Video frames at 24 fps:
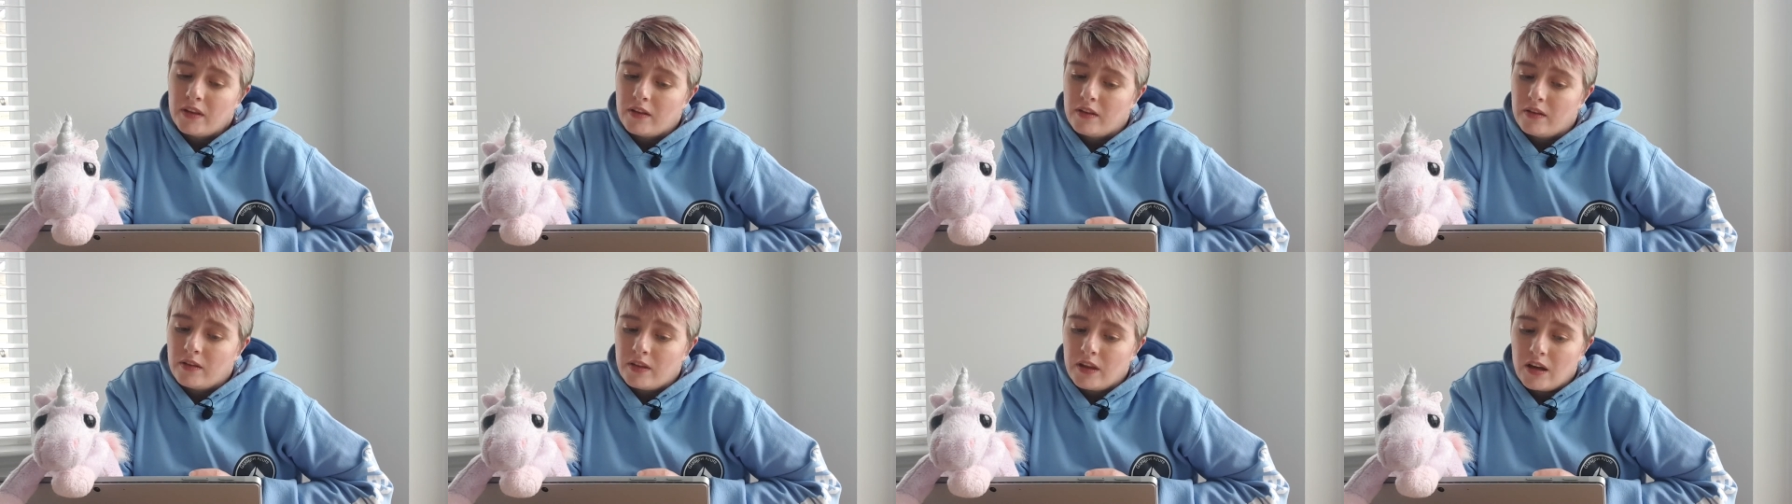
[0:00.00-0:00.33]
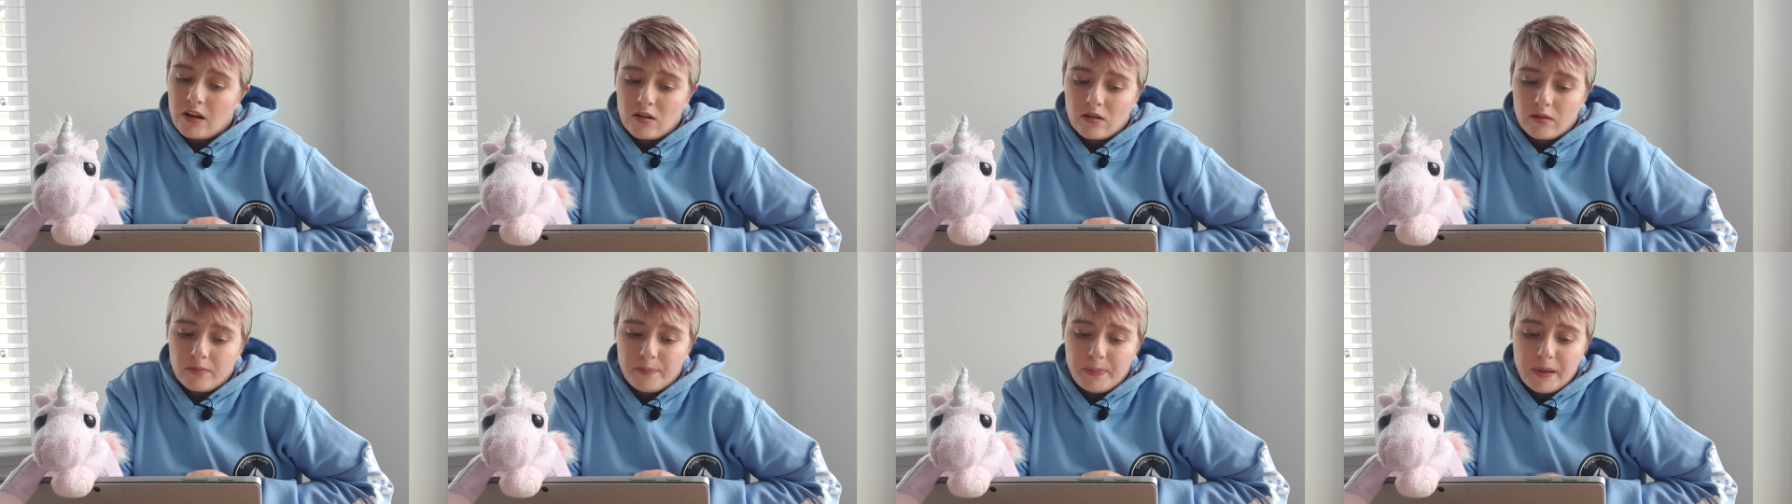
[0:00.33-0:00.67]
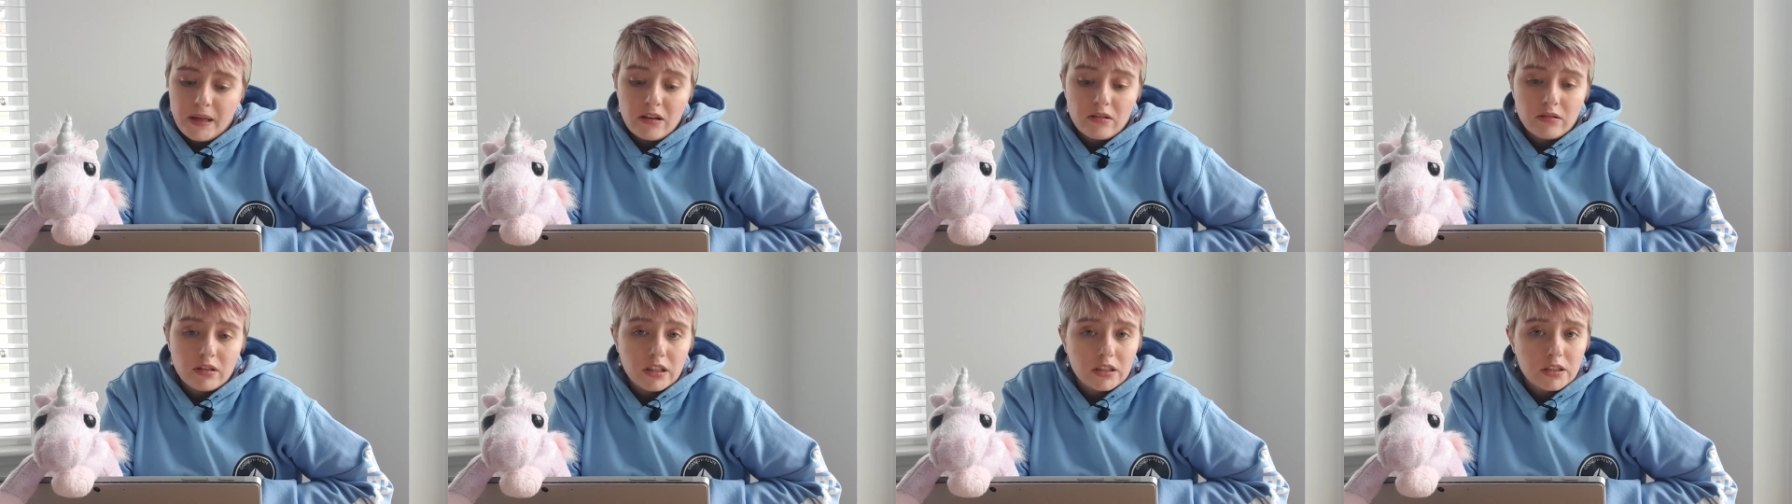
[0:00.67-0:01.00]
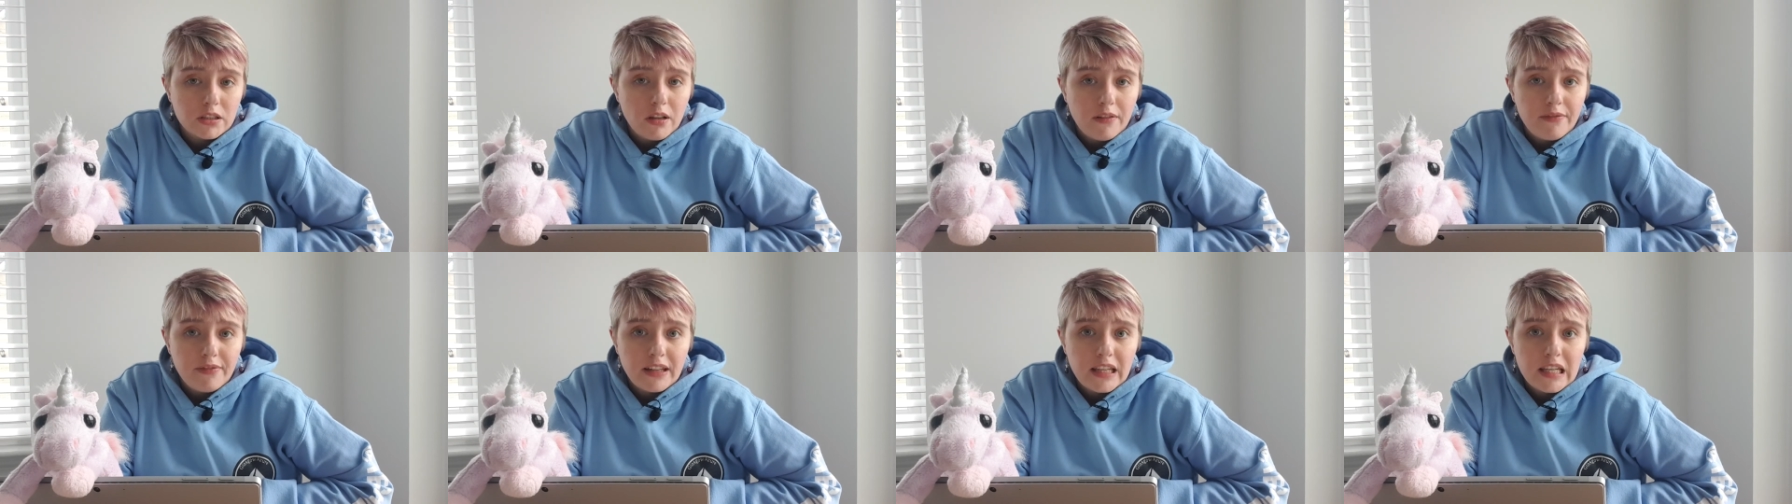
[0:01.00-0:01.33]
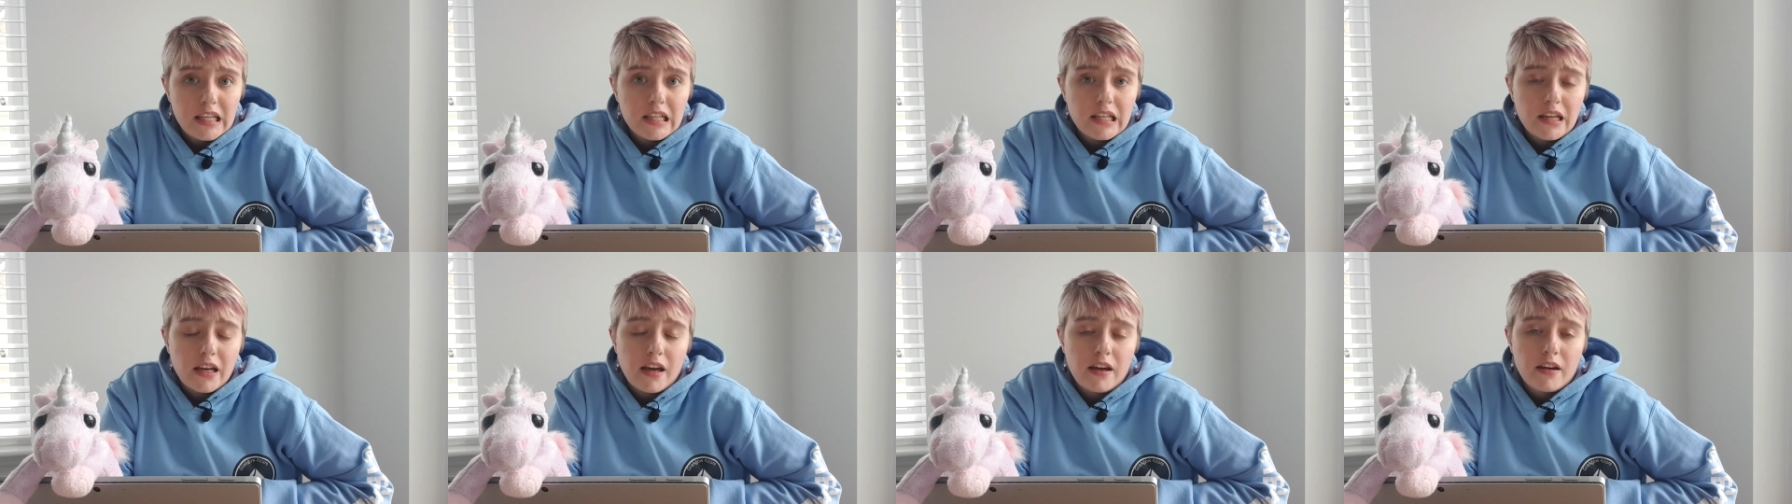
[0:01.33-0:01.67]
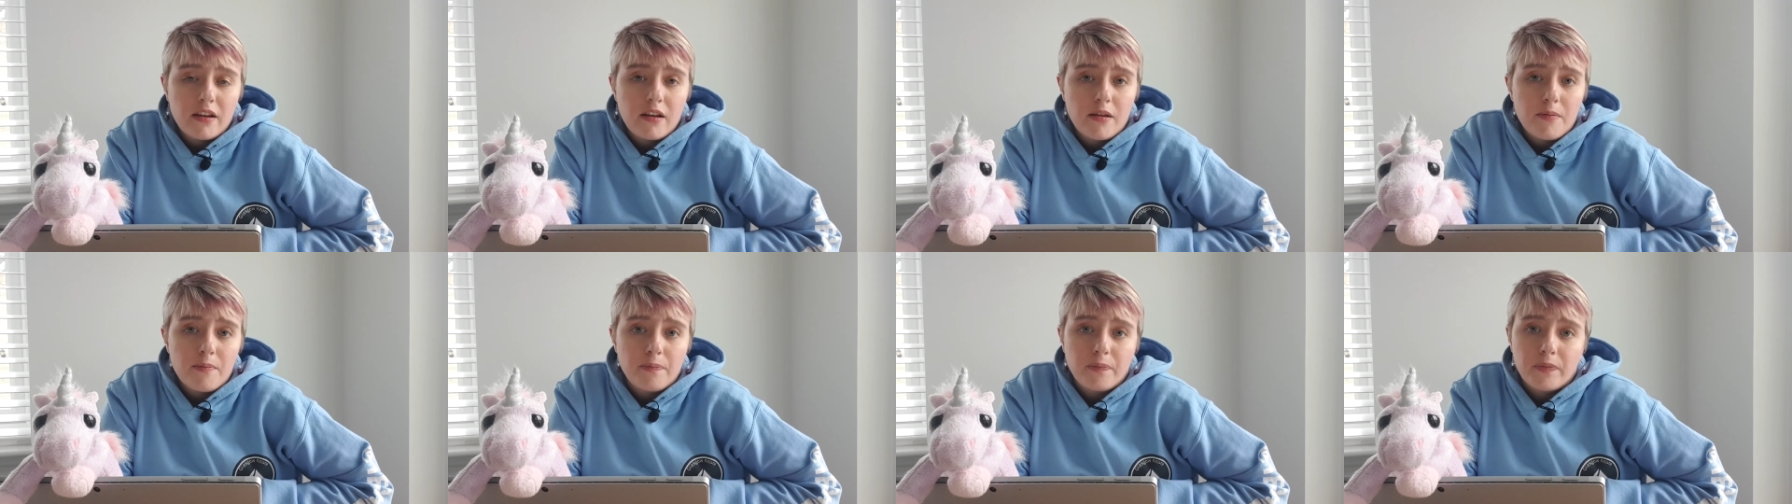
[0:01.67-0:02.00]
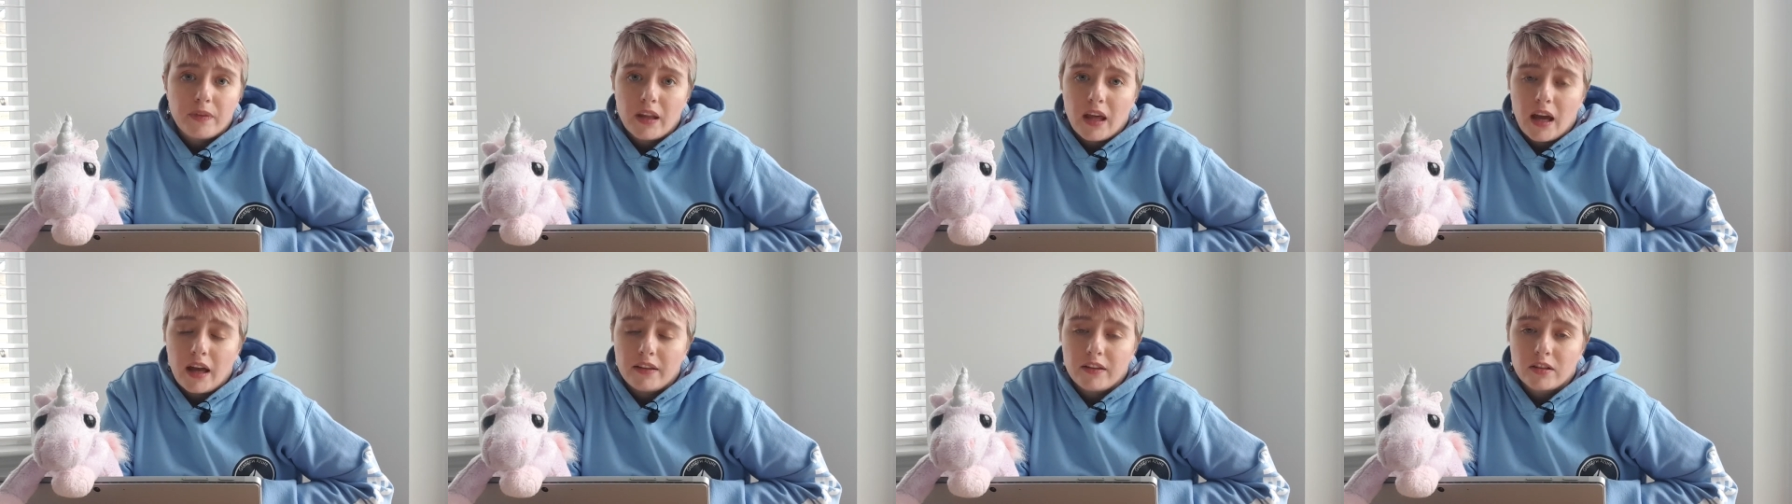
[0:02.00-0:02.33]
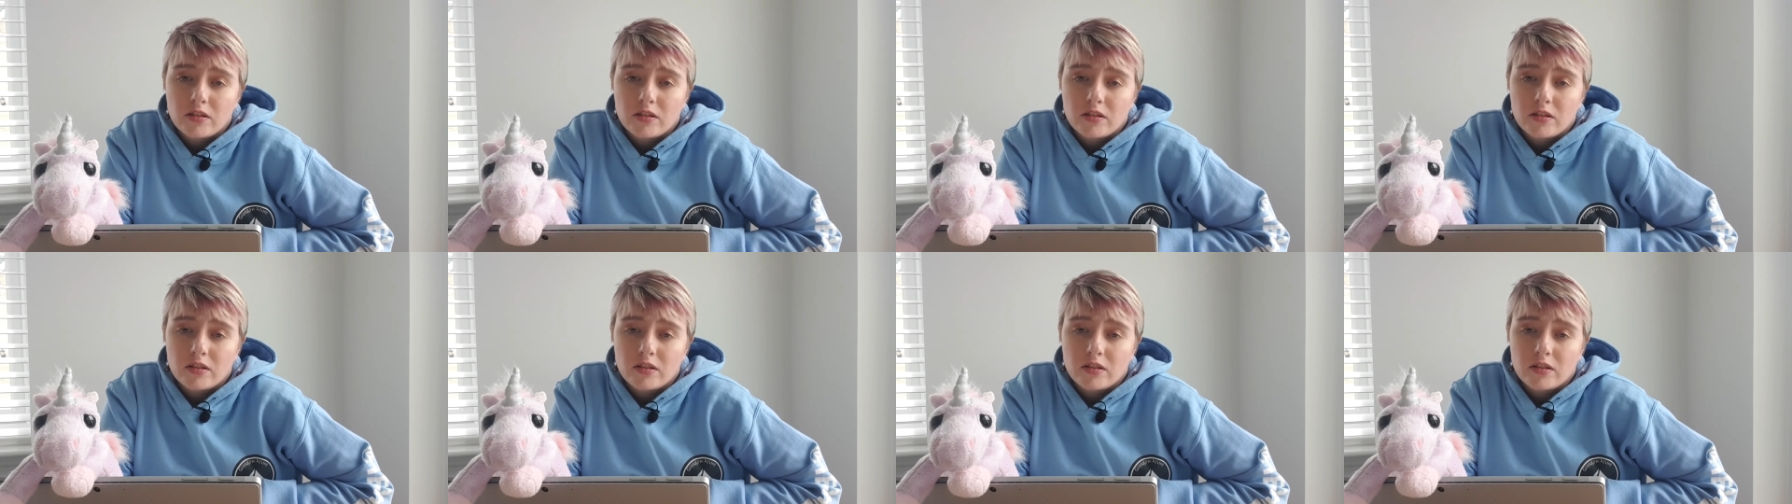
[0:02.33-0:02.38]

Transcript: Their beer is lovely, and